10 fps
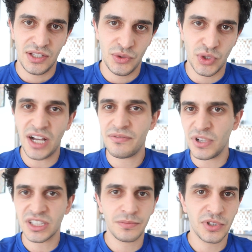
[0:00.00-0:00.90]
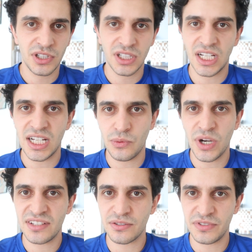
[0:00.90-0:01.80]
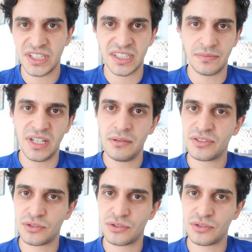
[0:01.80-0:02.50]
You have multiple ways of feeding the baby.